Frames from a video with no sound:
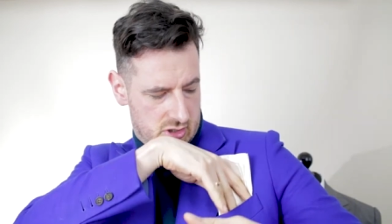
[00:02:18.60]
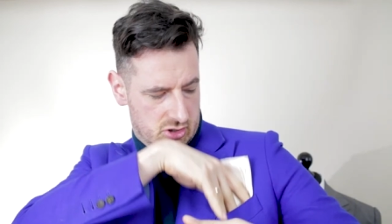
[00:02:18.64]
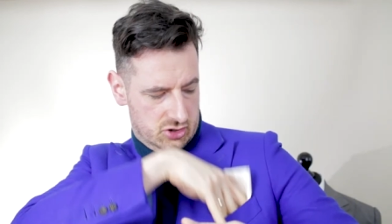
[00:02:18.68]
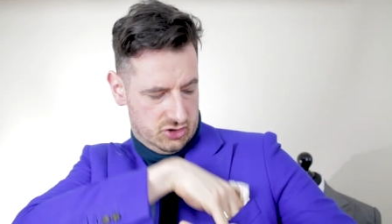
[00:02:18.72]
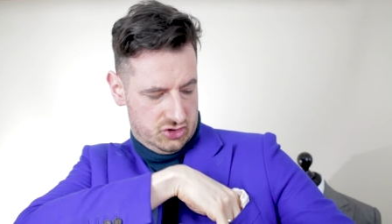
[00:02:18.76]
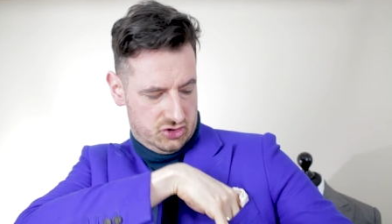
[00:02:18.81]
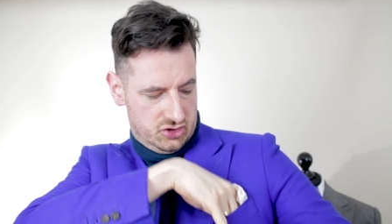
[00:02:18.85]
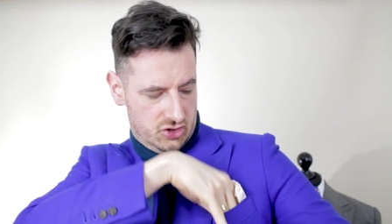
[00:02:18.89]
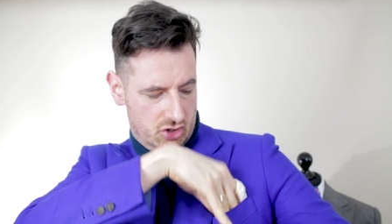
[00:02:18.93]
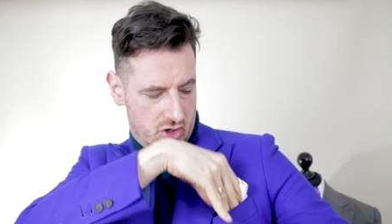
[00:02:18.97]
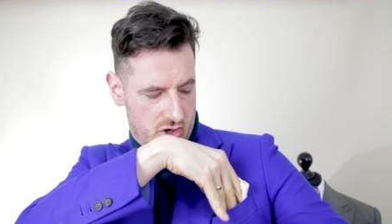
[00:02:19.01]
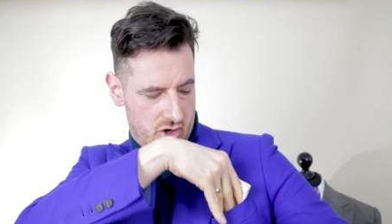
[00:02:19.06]

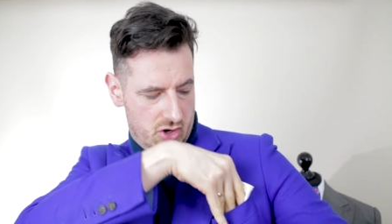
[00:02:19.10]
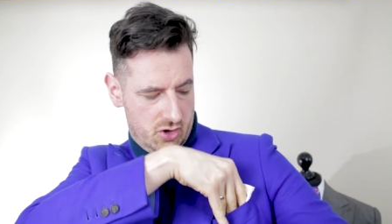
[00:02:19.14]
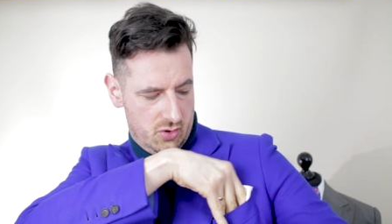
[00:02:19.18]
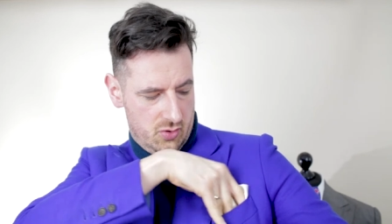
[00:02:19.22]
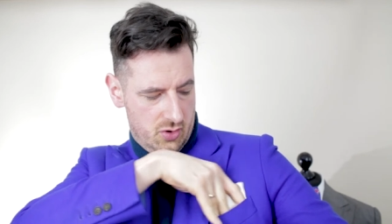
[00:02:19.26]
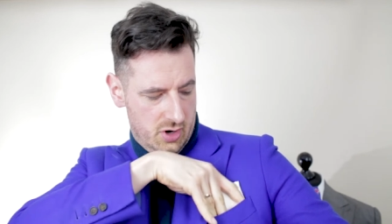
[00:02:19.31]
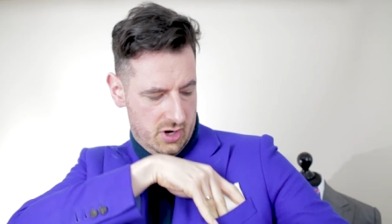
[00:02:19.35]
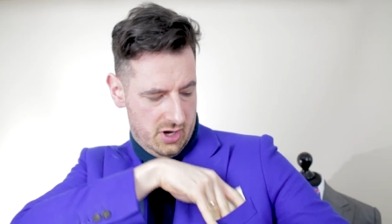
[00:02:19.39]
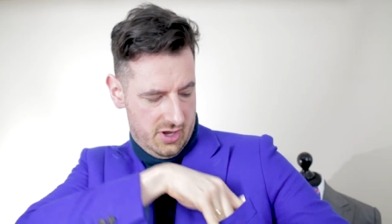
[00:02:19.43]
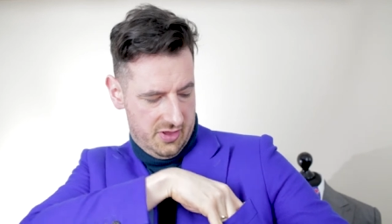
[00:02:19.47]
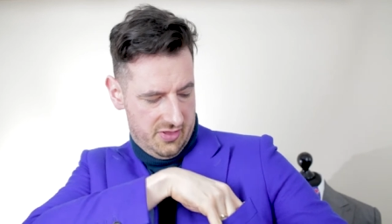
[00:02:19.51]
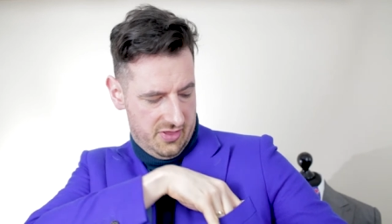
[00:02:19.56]

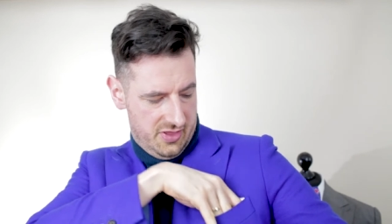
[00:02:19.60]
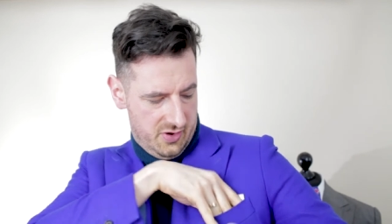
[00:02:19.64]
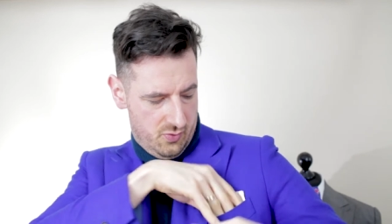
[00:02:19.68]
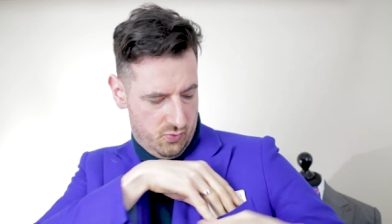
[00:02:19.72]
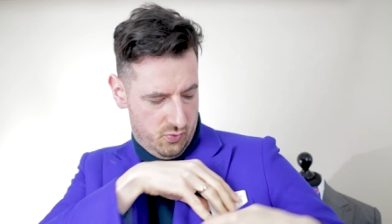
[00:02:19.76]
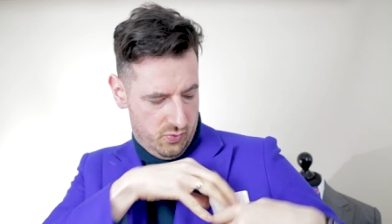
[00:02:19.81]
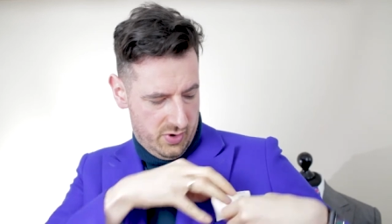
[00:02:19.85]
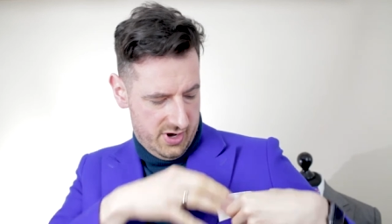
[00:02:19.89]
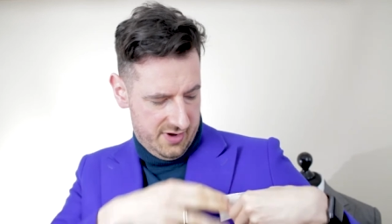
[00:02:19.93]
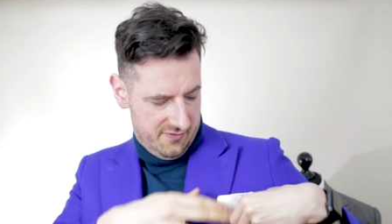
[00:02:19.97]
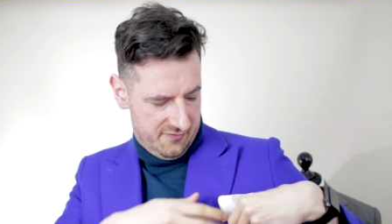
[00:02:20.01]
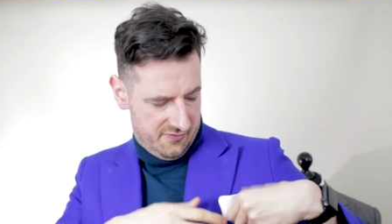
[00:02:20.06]
So the
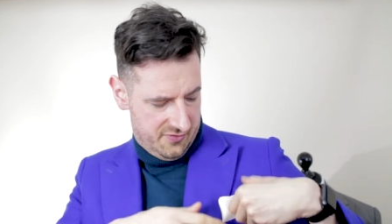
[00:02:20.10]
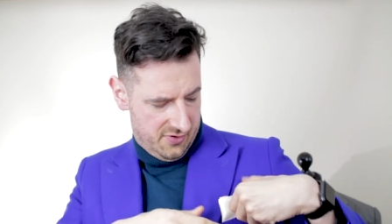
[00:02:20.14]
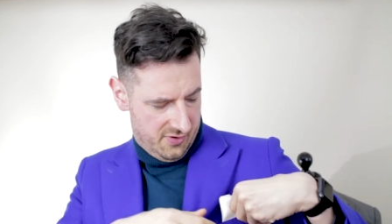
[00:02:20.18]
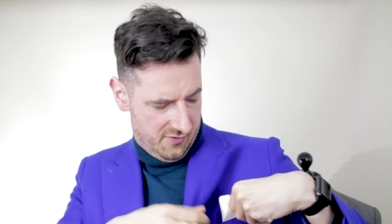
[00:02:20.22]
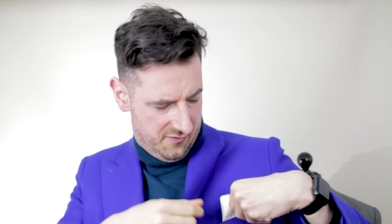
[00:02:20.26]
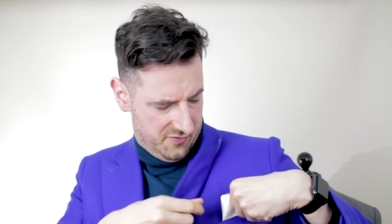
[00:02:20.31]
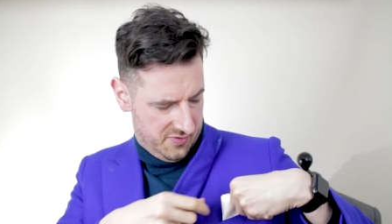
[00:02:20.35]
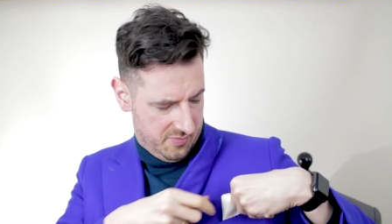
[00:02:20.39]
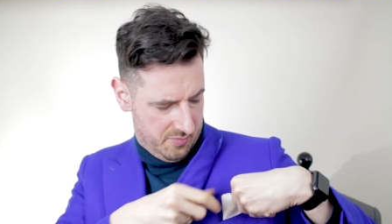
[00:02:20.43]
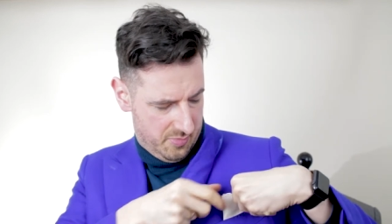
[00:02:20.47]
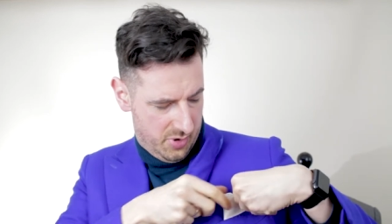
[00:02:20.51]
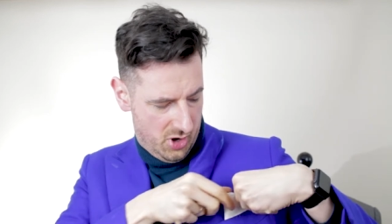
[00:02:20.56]
width
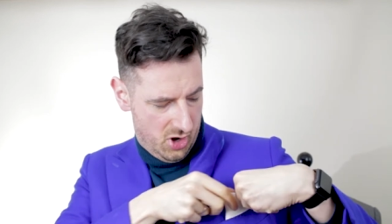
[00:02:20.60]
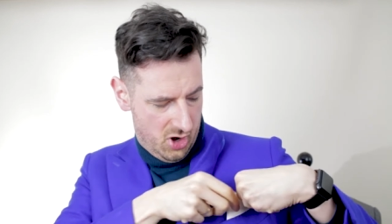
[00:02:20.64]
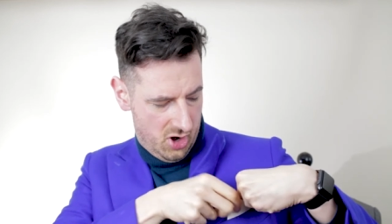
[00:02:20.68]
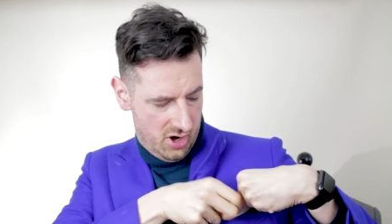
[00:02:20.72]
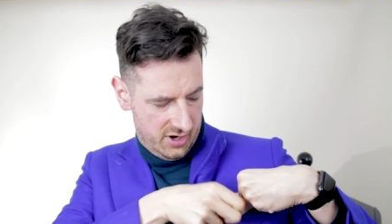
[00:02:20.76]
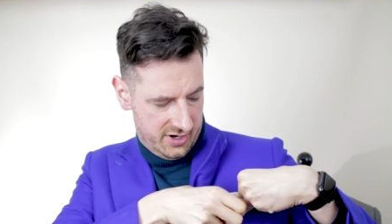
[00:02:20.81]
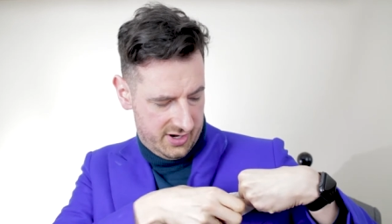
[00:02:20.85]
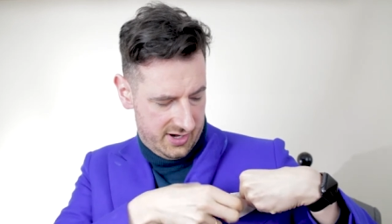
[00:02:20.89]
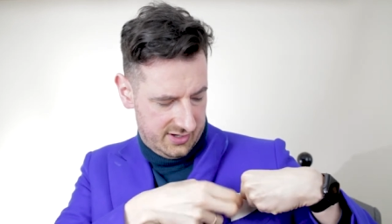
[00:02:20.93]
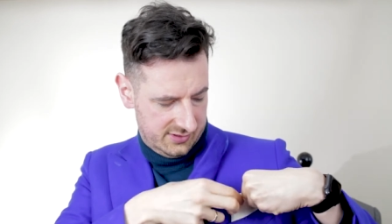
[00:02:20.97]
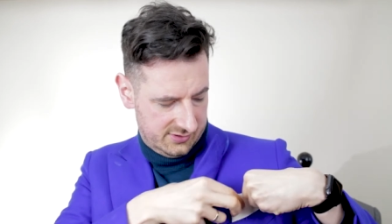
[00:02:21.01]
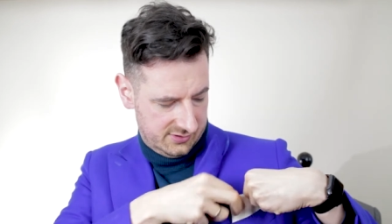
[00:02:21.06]
of the
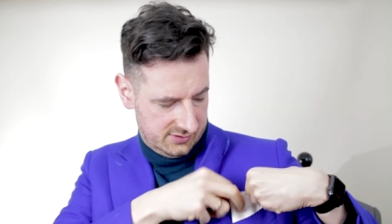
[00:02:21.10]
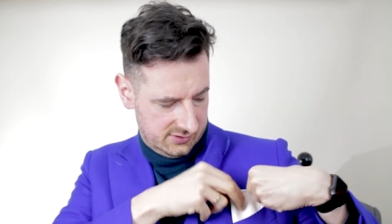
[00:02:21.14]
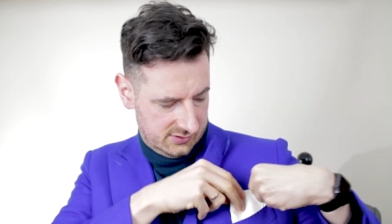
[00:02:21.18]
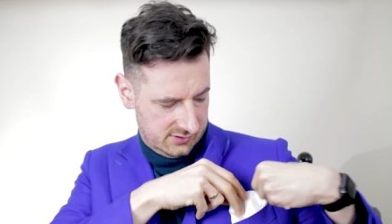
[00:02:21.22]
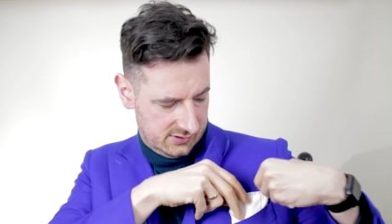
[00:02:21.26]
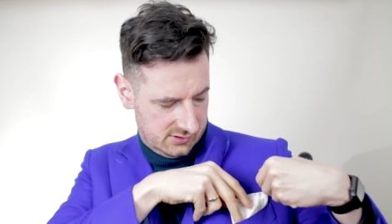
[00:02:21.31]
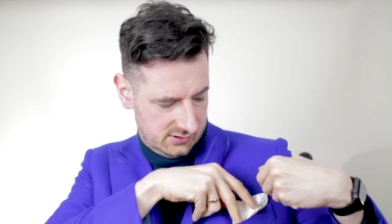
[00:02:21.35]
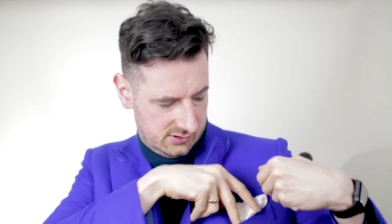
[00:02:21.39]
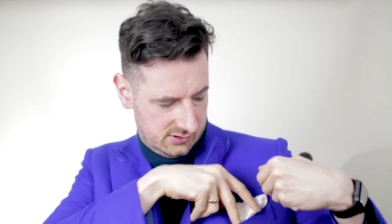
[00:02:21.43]
pocket